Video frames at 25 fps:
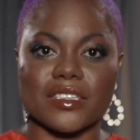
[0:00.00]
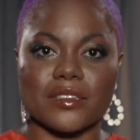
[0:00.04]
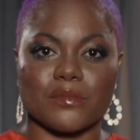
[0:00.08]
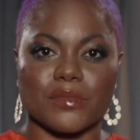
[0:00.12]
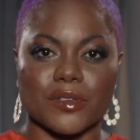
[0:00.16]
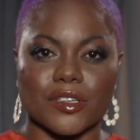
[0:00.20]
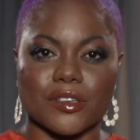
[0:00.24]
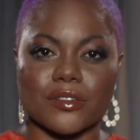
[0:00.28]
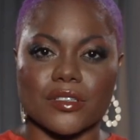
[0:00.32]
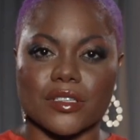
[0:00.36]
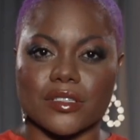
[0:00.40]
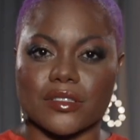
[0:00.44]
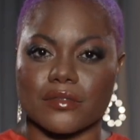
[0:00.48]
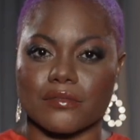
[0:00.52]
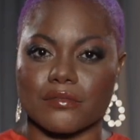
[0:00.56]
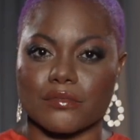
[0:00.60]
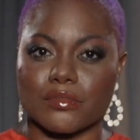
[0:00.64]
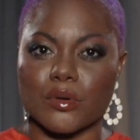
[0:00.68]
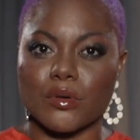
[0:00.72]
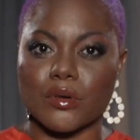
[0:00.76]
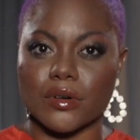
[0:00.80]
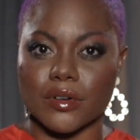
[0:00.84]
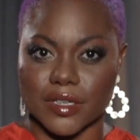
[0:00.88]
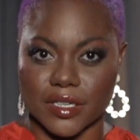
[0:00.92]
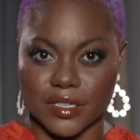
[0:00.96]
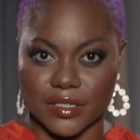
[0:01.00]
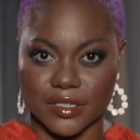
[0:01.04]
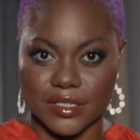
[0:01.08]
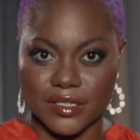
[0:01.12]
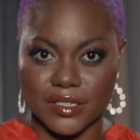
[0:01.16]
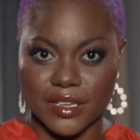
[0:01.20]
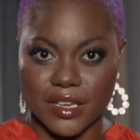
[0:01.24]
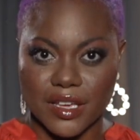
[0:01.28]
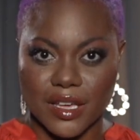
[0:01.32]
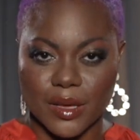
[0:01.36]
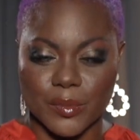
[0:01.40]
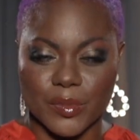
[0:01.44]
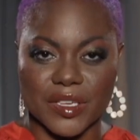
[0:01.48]
build is important
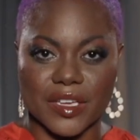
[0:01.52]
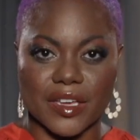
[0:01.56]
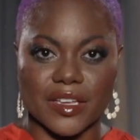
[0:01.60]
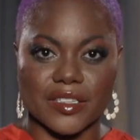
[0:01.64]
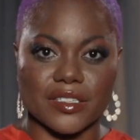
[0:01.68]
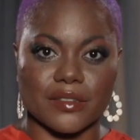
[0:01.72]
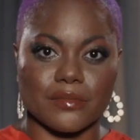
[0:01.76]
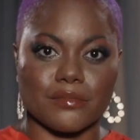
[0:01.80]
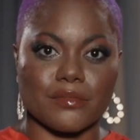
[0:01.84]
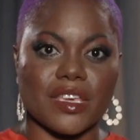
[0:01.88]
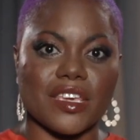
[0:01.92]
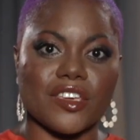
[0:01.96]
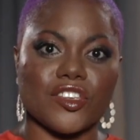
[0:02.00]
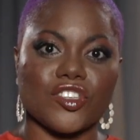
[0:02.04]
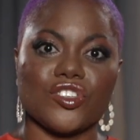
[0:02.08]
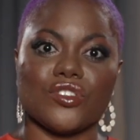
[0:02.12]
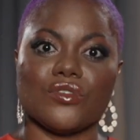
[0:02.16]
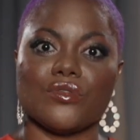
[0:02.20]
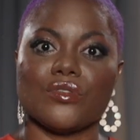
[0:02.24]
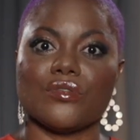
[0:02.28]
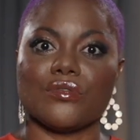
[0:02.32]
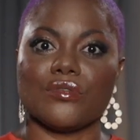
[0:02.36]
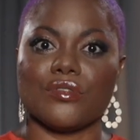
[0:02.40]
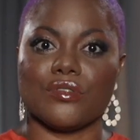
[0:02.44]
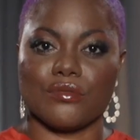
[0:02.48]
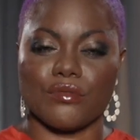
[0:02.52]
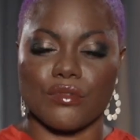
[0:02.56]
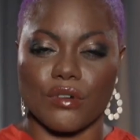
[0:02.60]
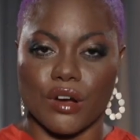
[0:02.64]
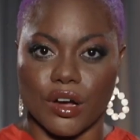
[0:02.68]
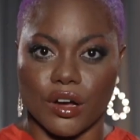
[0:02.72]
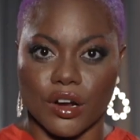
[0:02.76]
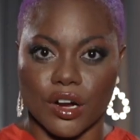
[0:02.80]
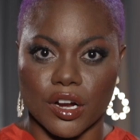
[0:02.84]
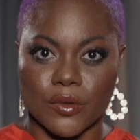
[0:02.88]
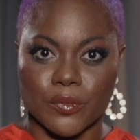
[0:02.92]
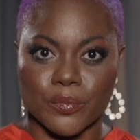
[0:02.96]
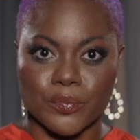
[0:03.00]
because it makes you who you
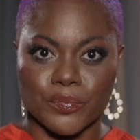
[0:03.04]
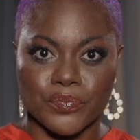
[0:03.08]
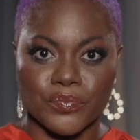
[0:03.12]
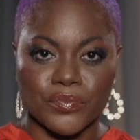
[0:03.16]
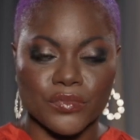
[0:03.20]
are.